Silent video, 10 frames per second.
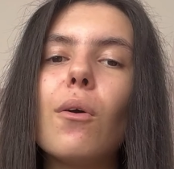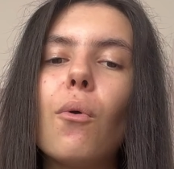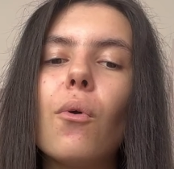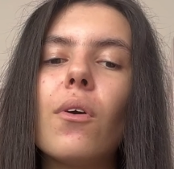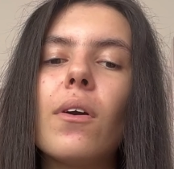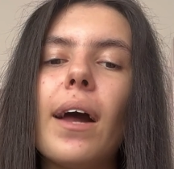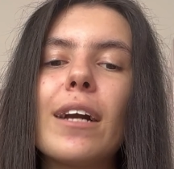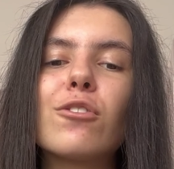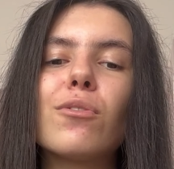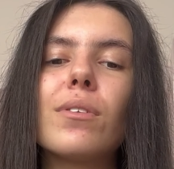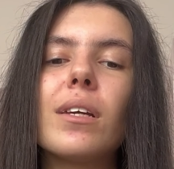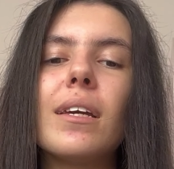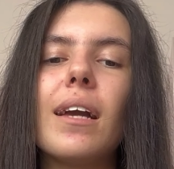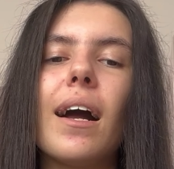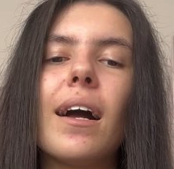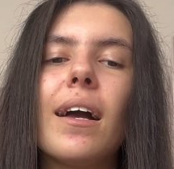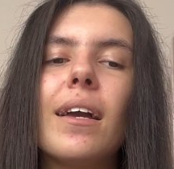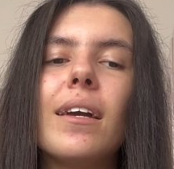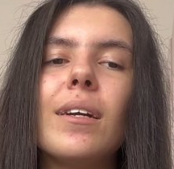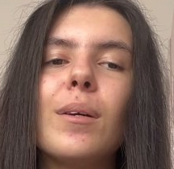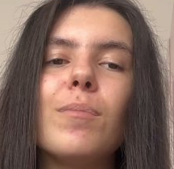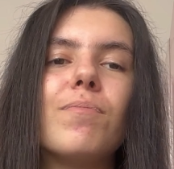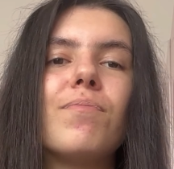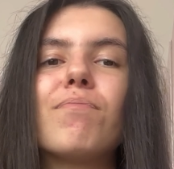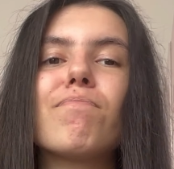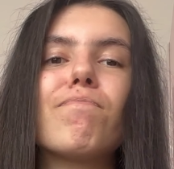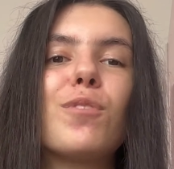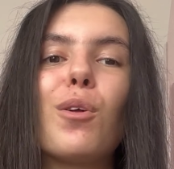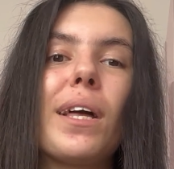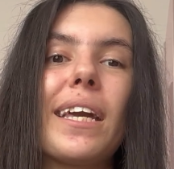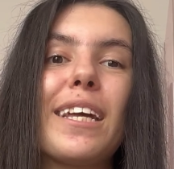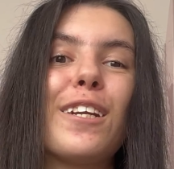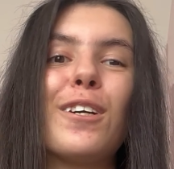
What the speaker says: or actually I don't like it at